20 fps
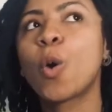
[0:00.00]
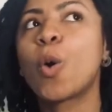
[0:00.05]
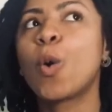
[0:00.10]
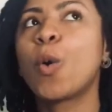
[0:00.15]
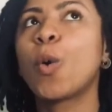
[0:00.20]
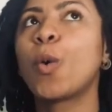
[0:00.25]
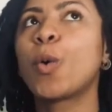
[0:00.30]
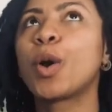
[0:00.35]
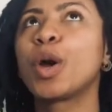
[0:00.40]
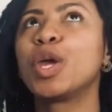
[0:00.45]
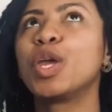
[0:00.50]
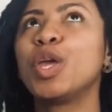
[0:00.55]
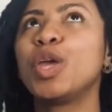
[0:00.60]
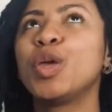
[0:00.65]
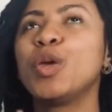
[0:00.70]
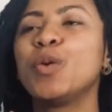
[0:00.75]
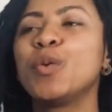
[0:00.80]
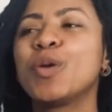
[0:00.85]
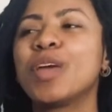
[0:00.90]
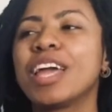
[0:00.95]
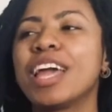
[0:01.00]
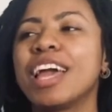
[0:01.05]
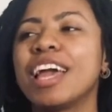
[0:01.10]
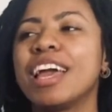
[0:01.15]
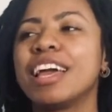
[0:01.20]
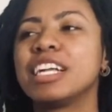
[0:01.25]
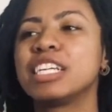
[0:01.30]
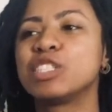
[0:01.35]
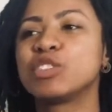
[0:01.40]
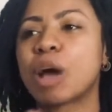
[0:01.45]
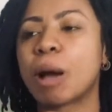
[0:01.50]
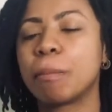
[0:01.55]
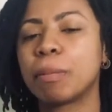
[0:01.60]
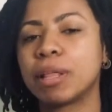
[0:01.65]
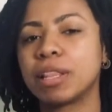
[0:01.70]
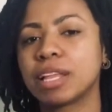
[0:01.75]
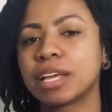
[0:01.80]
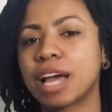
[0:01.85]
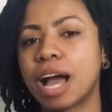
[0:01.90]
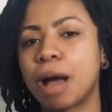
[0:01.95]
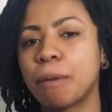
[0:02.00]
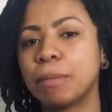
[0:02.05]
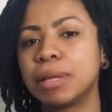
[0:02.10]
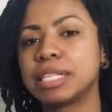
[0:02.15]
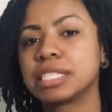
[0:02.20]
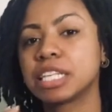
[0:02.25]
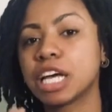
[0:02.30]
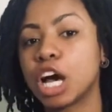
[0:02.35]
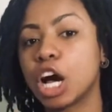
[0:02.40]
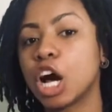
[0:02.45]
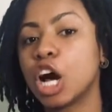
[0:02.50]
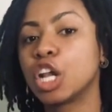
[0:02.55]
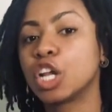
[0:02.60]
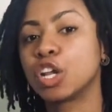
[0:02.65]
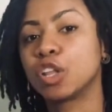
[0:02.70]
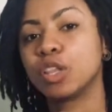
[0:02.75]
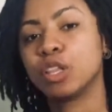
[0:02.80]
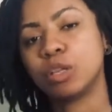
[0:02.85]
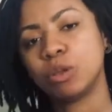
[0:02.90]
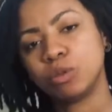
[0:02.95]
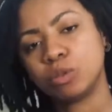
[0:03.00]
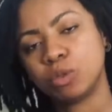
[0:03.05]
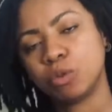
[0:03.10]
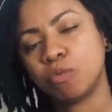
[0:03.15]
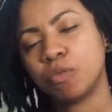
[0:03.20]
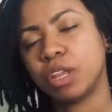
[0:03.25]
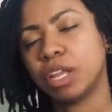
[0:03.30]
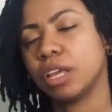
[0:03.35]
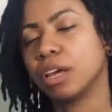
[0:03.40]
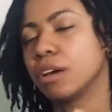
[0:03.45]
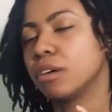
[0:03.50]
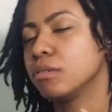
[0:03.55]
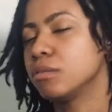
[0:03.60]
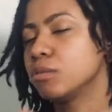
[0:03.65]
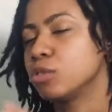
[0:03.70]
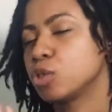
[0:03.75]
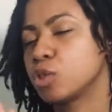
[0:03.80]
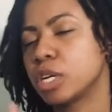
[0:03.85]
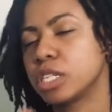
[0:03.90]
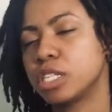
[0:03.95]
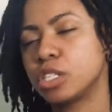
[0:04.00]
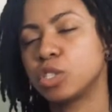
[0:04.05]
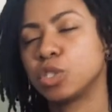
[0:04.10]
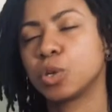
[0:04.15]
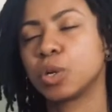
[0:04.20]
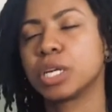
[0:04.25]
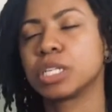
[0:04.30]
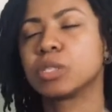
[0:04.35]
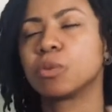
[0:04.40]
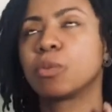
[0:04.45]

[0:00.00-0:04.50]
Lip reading: or you can drop it in the comments under the YouTube video. Choice is yours.